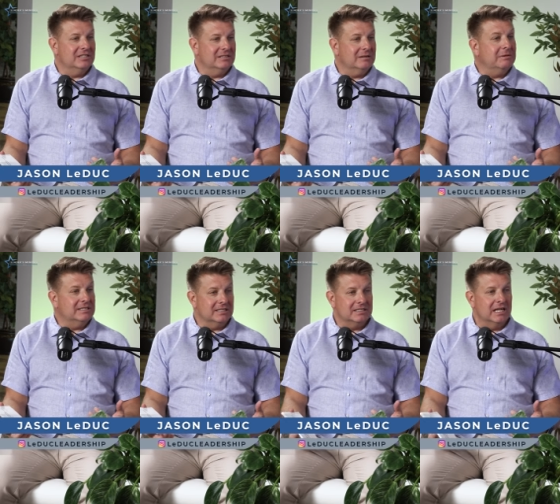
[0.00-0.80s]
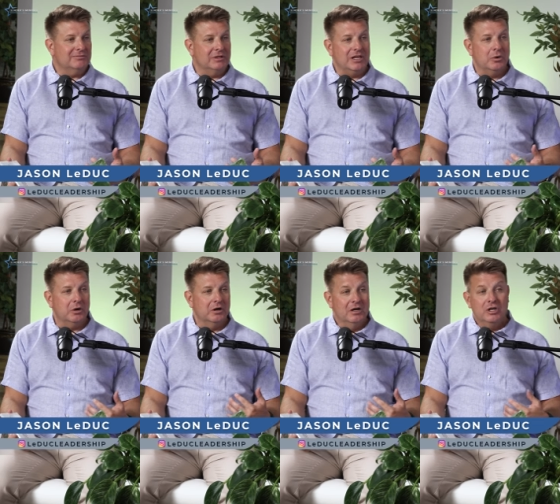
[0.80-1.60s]
to, to be successful that
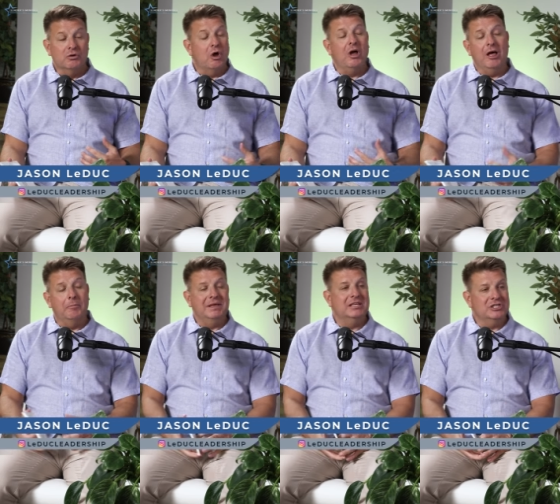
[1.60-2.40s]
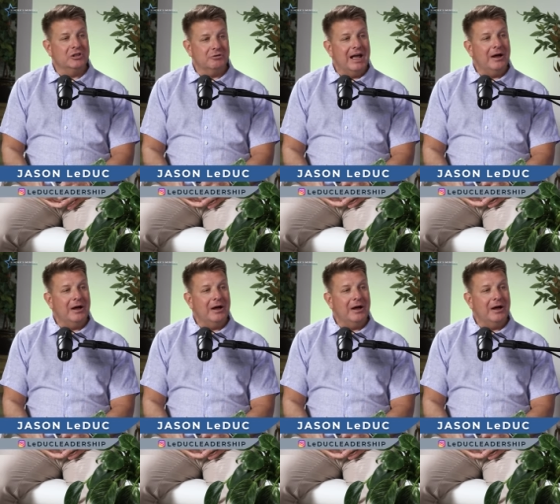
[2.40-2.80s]
you're you're all helping each other